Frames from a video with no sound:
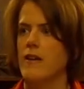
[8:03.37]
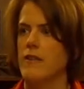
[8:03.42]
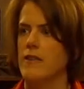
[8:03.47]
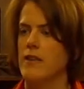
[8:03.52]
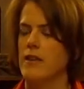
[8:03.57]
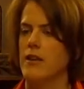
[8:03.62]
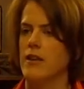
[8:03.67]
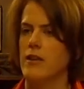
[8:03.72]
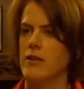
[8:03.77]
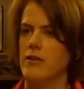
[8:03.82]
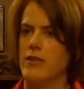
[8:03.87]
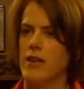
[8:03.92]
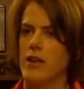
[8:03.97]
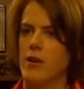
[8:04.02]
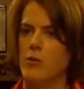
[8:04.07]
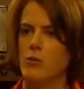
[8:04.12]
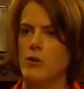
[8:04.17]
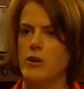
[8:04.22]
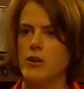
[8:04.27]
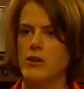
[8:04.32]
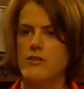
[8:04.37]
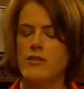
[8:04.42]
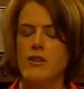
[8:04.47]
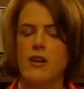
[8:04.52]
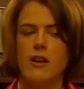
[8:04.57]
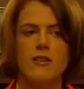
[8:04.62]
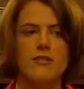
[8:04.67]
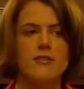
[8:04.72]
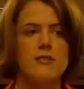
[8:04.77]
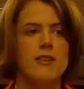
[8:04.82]
They would
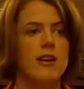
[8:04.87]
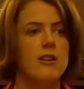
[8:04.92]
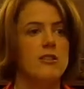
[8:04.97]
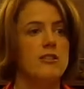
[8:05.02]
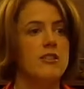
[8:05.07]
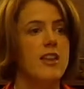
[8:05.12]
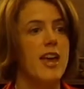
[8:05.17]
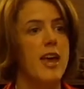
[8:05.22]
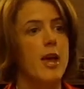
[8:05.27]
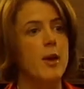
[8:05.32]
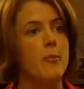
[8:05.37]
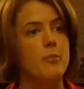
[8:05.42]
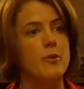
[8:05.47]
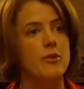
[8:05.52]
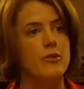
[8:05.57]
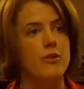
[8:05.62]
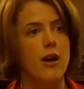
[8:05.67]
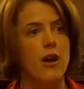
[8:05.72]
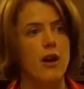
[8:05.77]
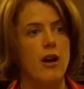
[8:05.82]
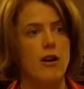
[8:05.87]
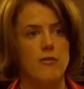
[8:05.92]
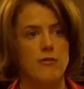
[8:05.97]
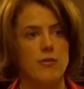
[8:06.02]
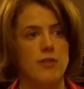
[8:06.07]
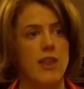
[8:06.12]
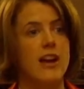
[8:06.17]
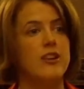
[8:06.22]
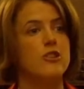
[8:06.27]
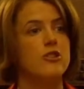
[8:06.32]
sell tapes
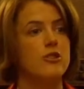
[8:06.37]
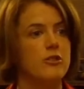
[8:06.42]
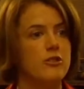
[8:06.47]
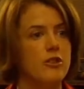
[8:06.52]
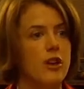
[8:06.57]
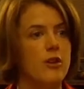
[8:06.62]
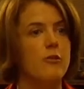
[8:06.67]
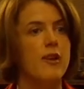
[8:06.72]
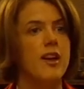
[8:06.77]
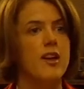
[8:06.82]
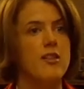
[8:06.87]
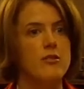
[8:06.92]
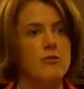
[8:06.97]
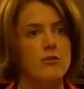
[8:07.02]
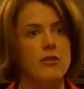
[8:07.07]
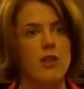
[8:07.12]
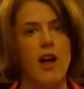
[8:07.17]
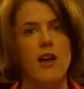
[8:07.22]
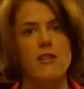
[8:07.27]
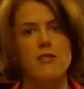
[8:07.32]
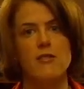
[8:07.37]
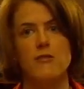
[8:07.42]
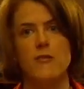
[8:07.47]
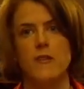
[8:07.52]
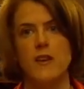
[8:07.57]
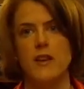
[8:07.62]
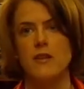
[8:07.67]
of lectures on Rand's philosophy,